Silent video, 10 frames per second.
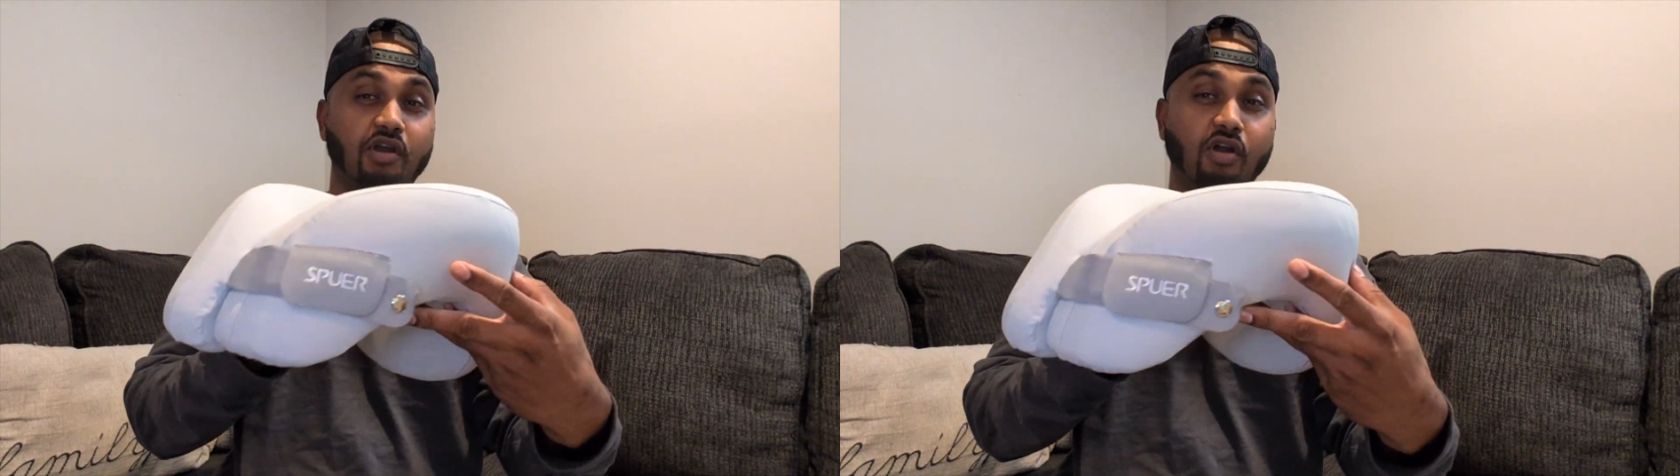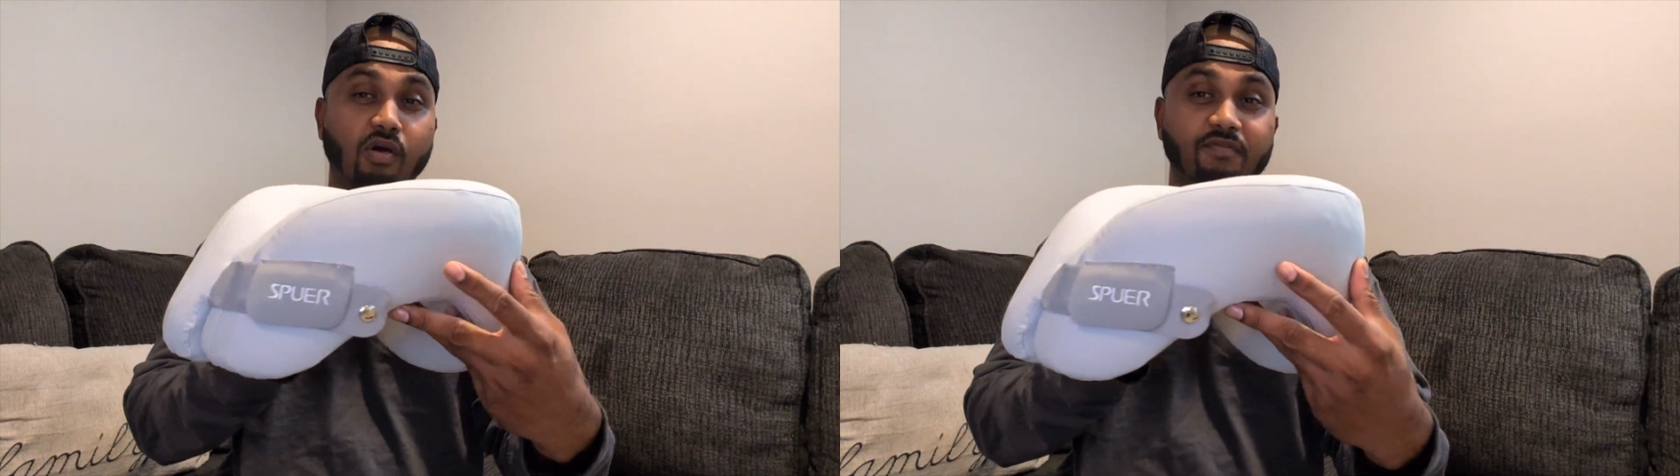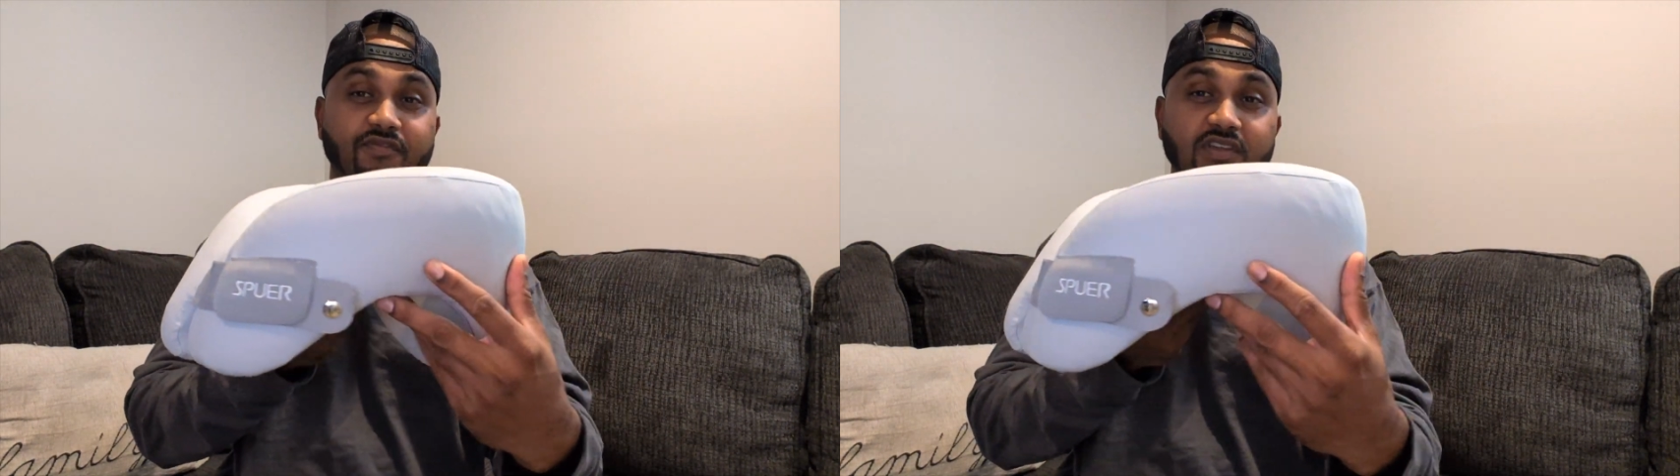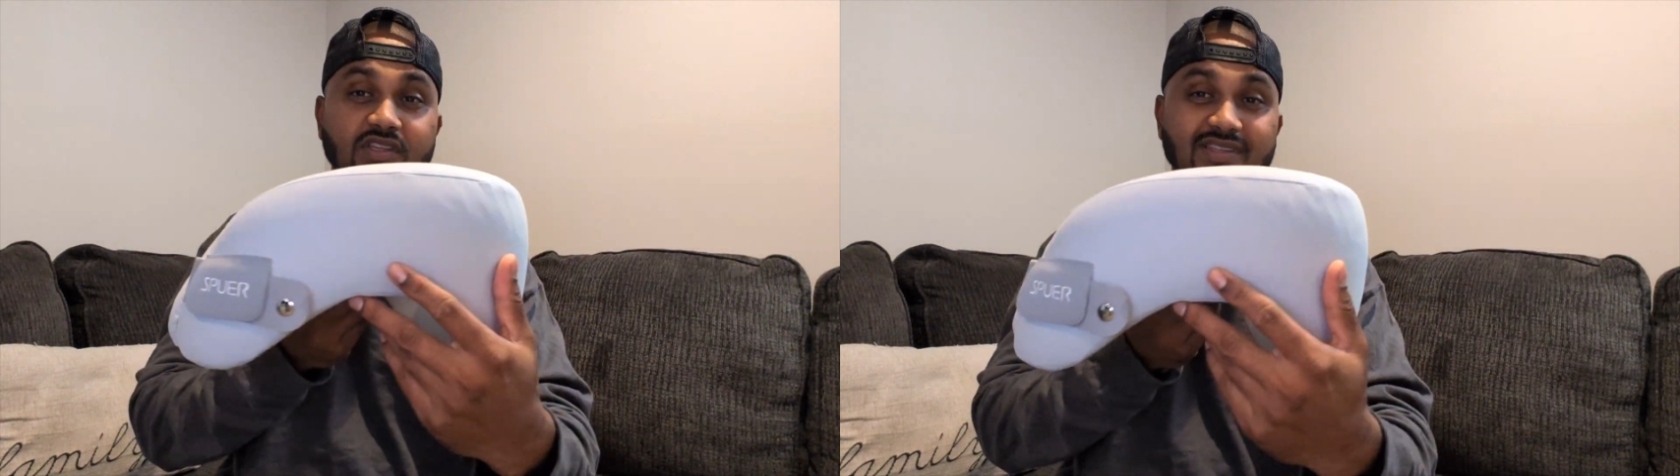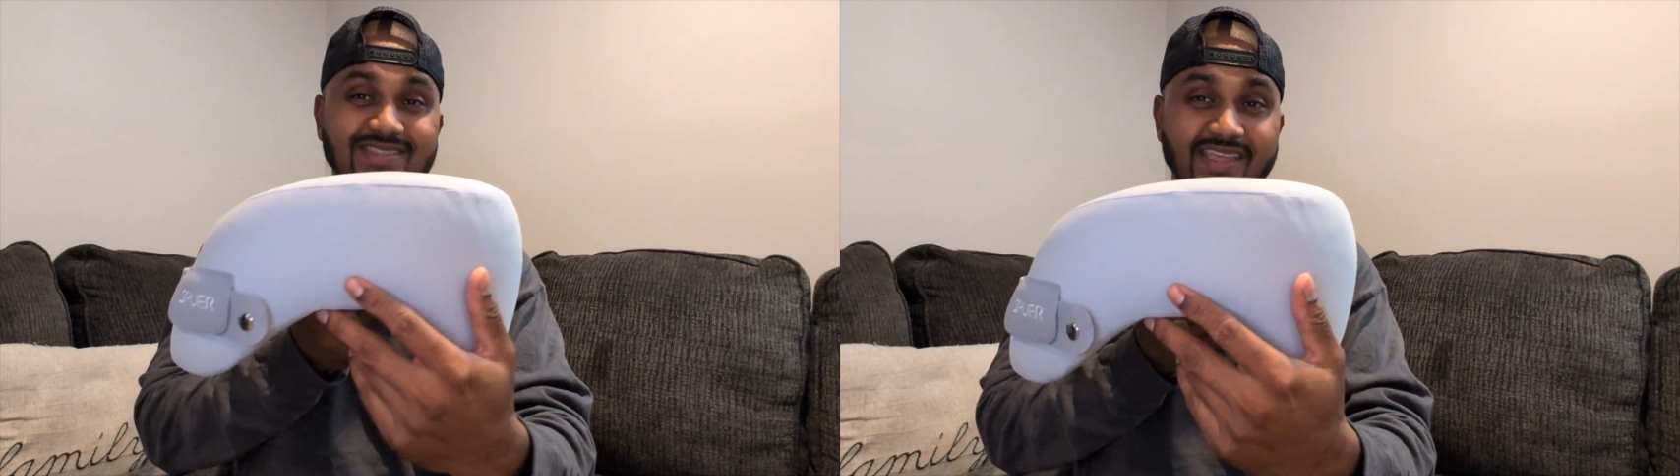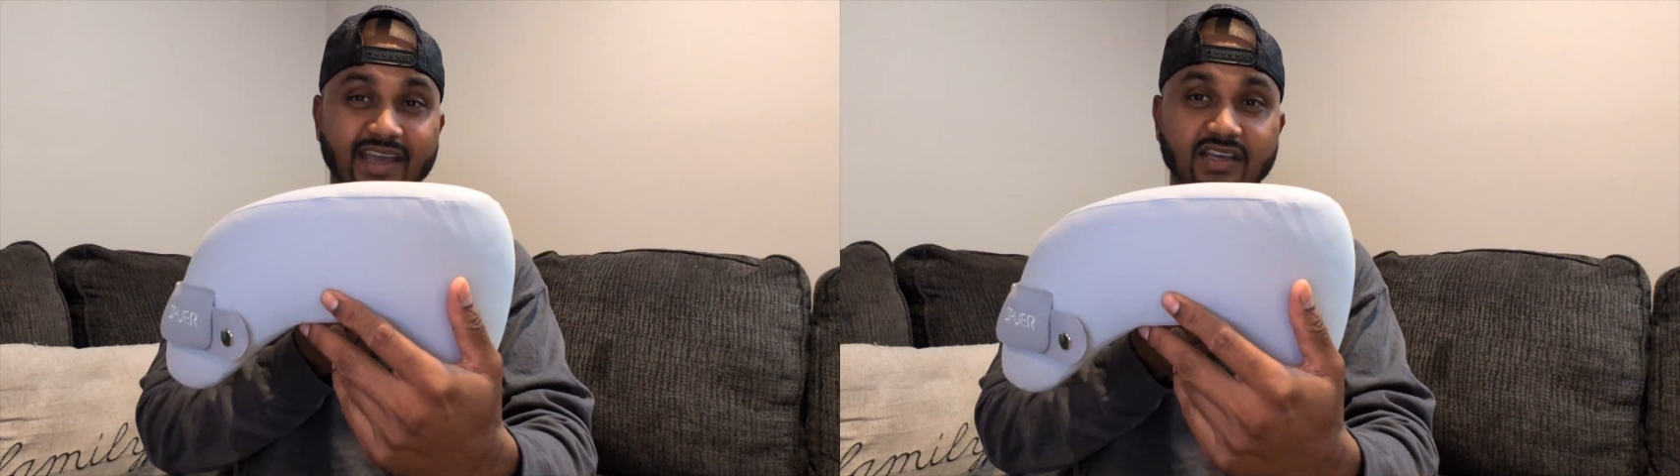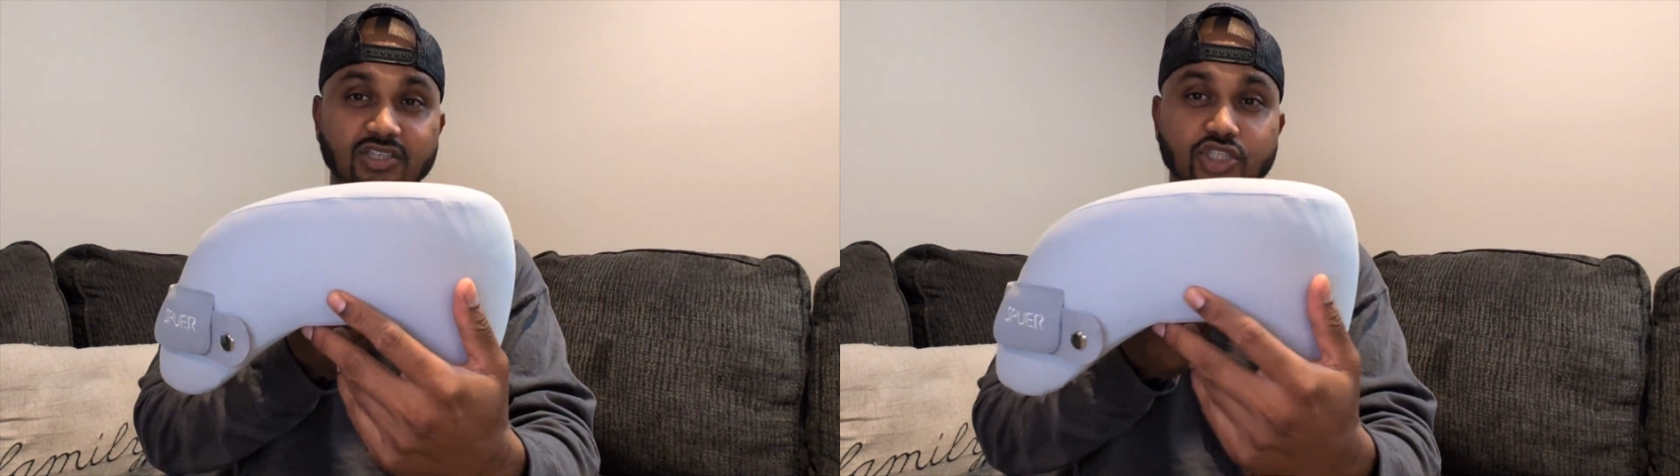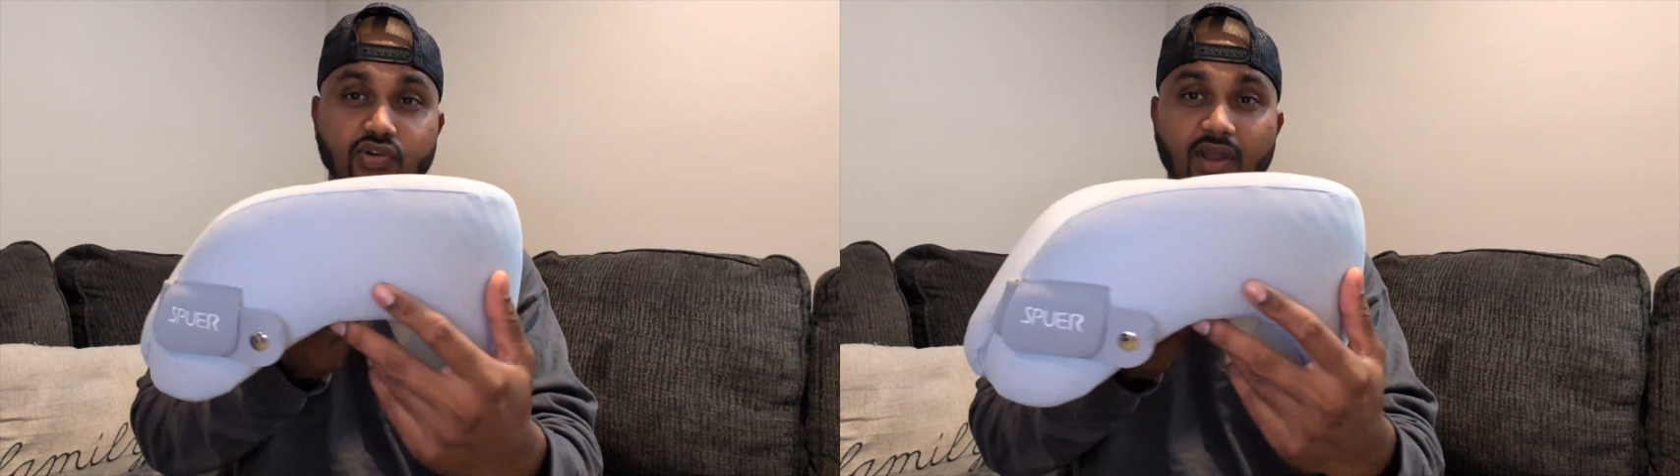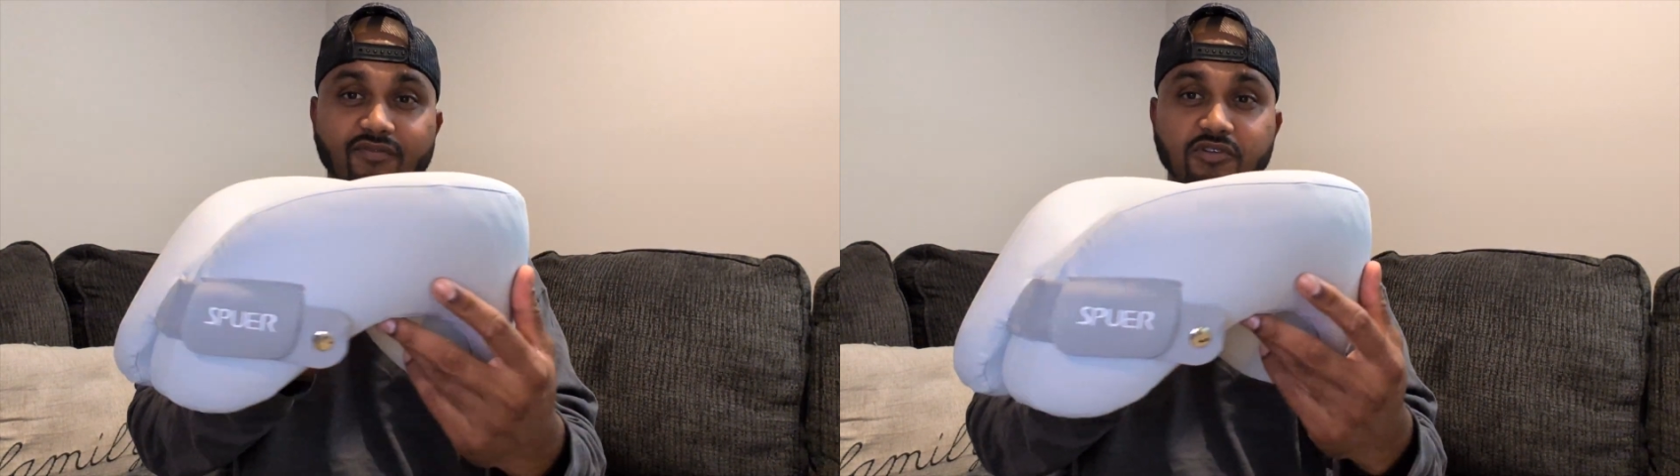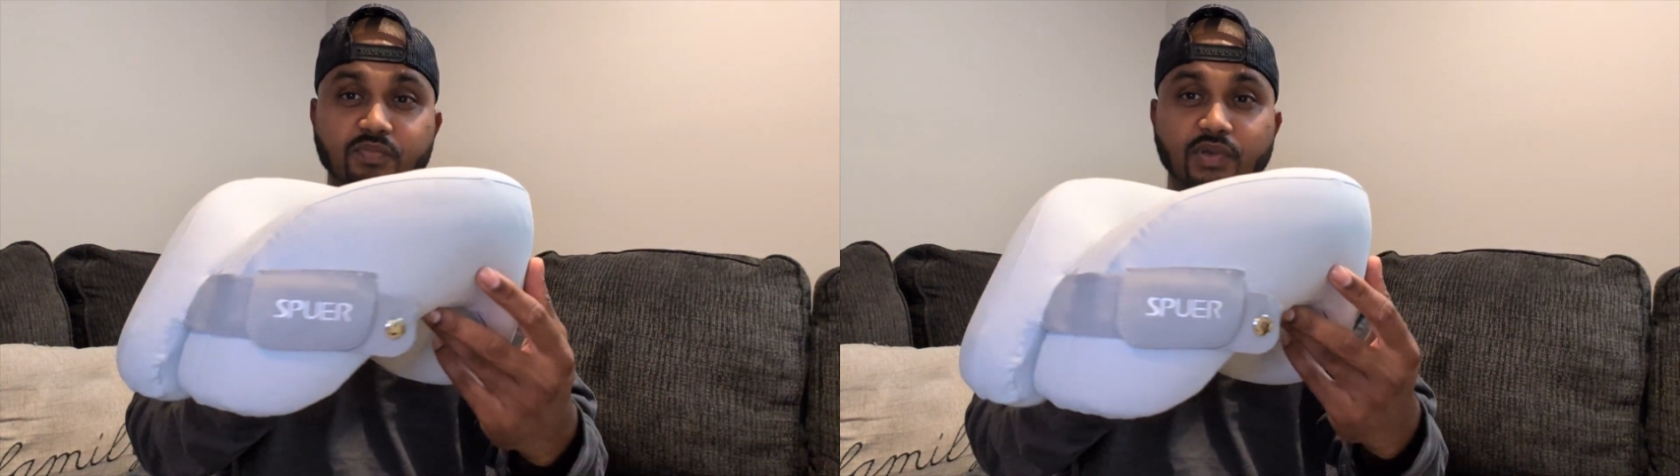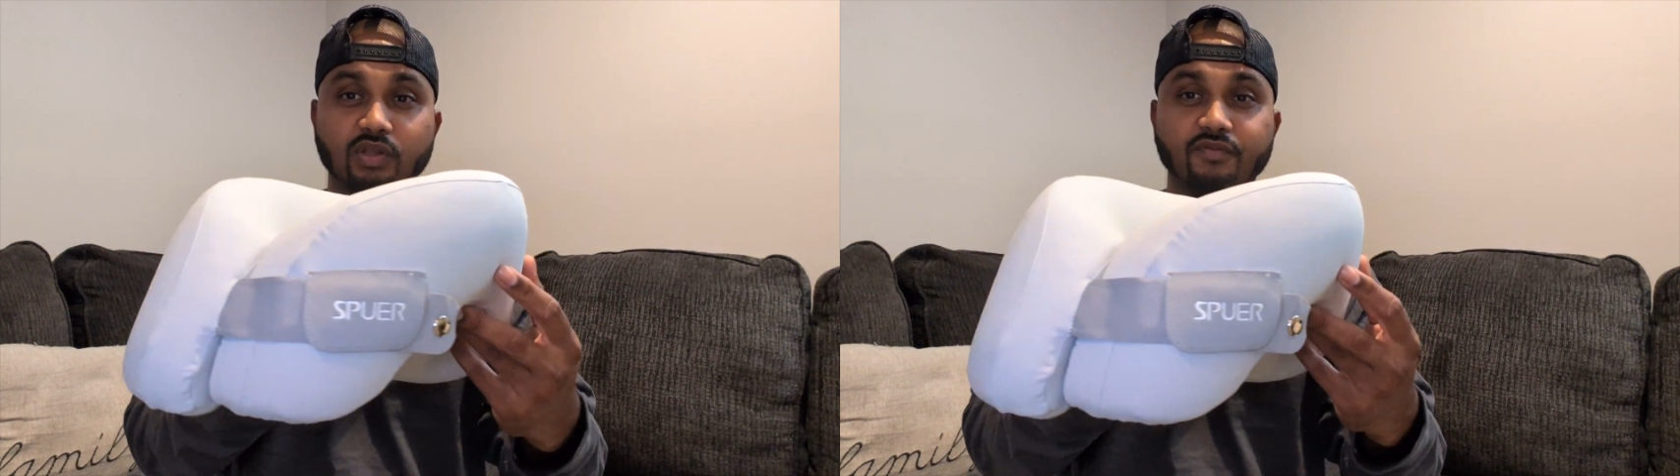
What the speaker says: comfy neck traveling pillow.